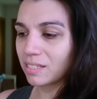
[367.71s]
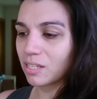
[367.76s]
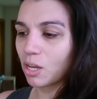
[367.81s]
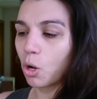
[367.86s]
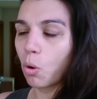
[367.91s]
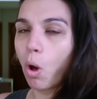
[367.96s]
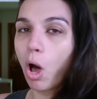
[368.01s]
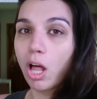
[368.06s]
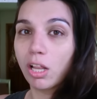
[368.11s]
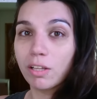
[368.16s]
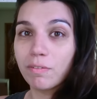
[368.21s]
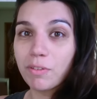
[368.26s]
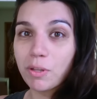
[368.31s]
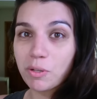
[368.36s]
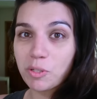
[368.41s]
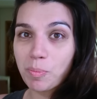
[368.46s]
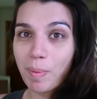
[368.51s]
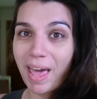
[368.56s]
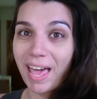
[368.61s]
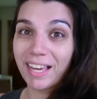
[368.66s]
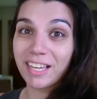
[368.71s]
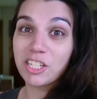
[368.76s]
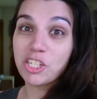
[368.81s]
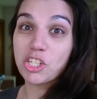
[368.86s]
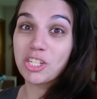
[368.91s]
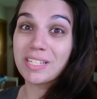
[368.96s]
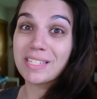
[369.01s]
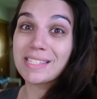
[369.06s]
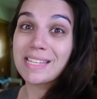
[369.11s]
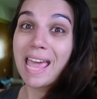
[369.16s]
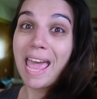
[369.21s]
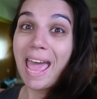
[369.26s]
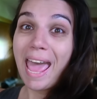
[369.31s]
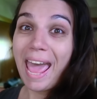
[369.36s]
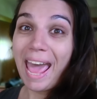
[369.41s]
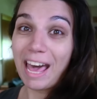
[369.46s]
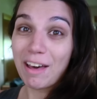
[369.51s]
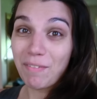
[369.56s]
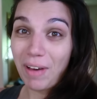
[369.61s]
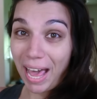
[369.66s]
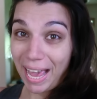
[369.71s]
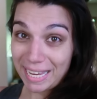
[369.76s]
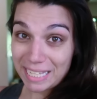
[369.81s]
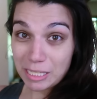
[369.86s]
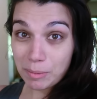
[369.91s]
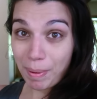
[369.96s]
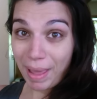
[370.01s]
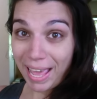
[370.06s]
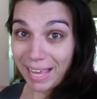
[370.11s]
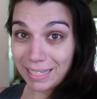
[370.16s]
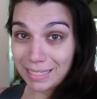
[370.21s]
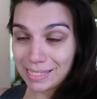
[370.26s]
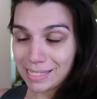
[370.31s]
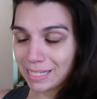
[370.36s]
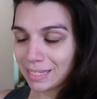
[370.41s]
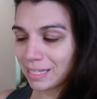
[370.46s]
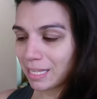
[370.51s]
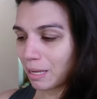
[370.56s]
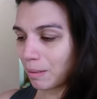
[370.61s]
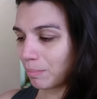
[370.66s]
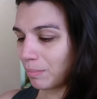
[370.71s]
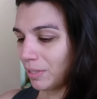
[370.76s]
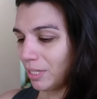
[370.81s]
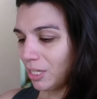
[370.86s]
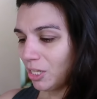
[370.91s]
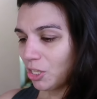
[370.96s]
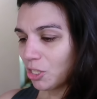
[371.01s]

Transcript: So all of those packages have ice packs in them.